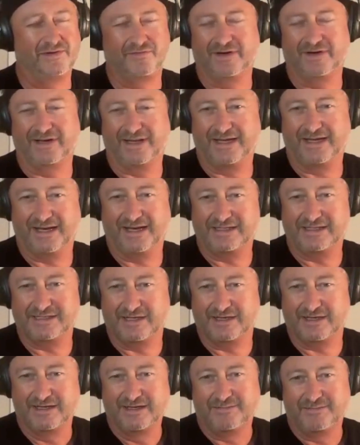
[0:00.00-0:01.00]
is really getting
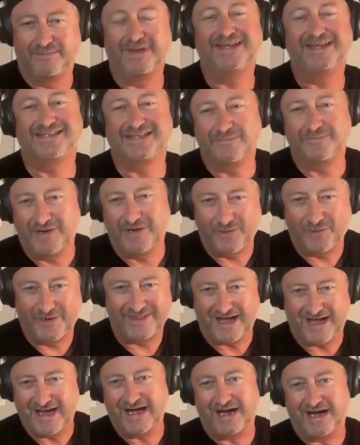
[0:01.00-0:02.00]
to meet someone
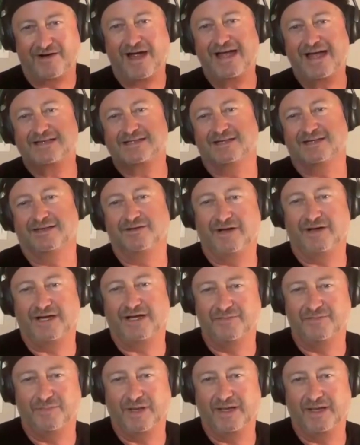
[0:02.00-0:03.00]
where they are at and not
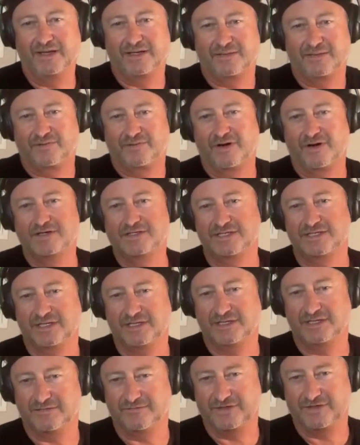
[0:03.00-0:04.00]
have a blanket approach to
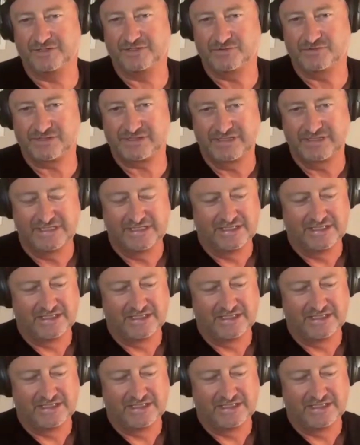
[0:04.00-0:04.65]
individuals.